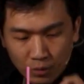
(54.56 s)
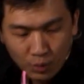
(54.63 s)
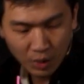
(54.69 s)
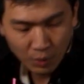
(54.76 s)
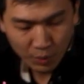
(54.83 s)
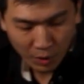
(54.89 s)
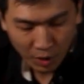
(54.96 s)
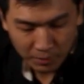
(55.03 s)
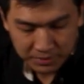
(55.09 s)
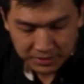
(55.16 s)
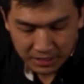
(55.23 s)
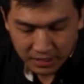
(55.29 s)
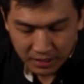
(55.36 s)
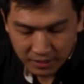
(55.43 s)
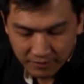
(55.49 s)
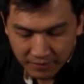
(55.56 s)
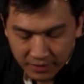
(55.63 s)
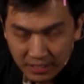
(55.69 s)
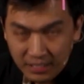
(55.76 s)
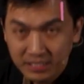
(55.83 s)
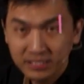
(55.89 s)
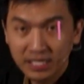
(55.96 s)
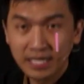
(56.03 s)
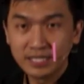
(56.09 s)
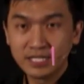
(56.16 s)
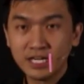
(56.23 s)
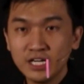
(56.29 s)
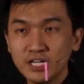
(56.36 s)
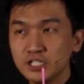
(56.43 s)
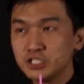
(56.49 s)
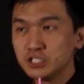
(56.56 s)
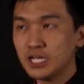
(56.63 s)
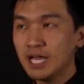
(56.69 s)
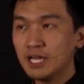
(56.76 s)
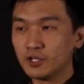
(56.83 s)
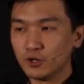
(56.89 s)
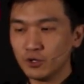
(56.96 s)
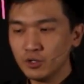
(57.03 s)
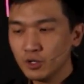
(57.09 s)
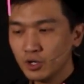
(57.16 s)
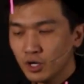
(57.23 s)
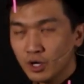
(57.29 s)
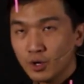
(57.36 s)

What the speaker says: What we will observe is that the shadow,